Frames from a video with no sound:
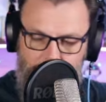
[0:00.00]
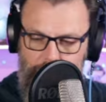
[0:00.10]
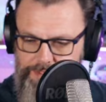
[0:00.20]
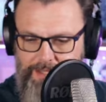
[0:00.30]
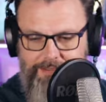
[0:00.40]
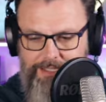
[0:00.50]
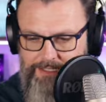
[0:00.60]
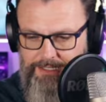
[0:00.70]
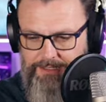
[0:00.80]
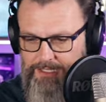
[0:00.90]
He knows
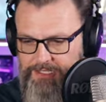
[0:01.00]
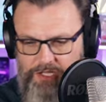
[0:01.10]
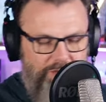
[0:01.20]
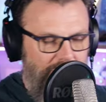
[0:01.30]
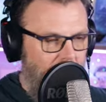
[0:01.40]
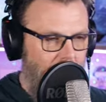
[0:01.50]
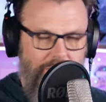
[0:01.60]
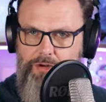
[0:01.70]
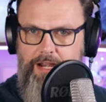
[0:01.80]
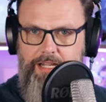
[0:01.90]
that this is this goes
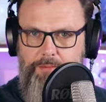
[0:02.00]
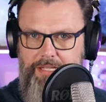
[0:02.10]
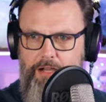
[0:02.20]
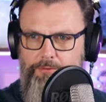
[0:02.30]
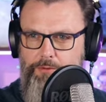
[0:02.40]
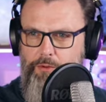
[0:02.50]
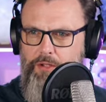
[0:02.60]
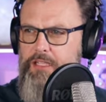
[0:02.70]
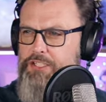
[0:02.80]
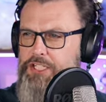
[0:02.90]
beyond trying to be
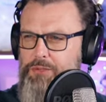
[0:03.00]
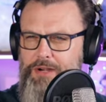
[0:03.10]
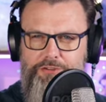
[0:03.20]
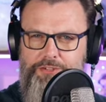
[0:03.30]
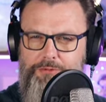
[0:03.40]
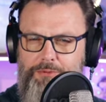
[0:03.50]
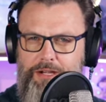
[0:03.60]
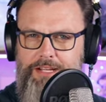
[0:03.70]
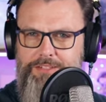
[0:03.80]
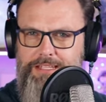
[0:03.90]
helpful. She
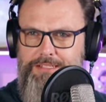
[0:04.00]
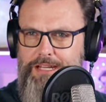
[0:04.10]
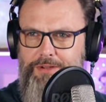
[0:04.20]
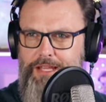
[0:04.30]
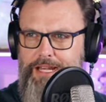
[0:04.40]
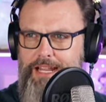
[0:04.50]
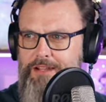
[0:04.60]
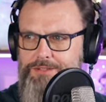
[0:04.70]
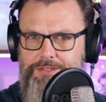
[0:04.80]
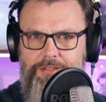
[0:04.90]
arranged rearranged the entire
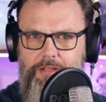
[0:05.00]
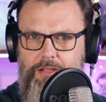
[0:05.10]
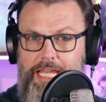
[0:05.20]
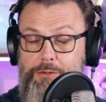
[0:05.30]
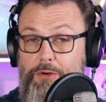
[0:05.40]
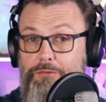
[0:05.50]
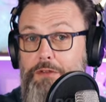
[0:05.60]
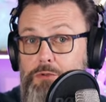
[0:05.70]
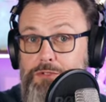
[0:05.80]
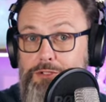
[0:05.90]
house and
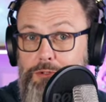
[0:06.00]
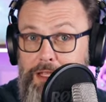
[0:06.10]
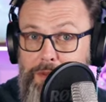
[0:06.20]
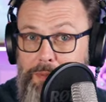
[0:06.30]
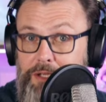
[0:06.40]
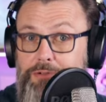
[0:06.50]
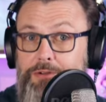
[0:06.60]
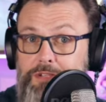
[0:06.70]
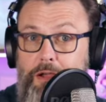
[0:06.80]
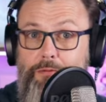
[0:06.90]
refused to give the
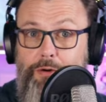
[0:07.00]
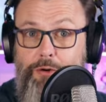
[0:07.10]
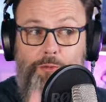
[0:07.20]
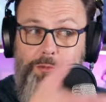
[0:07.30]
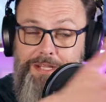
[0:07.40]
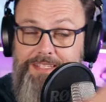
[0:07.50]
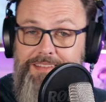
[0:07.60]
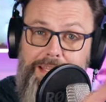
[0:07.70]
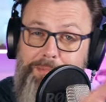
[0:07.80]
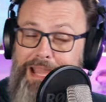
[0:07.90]
pictures of her
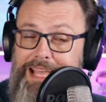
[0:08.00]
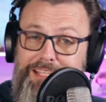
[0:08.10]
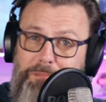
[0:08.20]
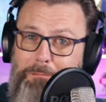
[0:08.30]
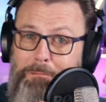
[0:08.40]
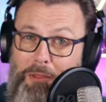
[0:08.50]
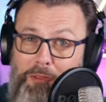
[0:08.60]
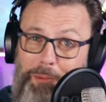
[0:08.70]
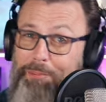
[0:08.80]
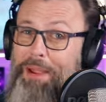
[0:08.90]
recently passed
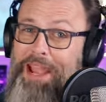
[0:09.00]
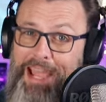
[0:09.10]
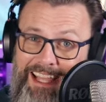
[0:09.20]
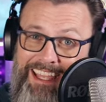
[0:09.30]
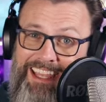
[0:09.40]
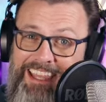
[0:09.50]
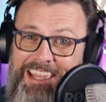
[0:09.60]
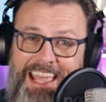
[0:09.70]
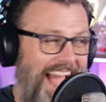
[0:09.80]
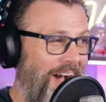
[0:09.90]
mother back.
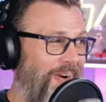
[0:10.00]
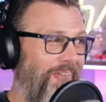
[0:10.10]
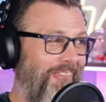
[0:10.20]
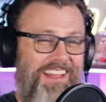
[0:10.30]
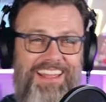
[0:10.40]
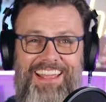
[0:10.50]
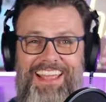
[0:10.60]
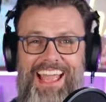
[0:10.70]
How?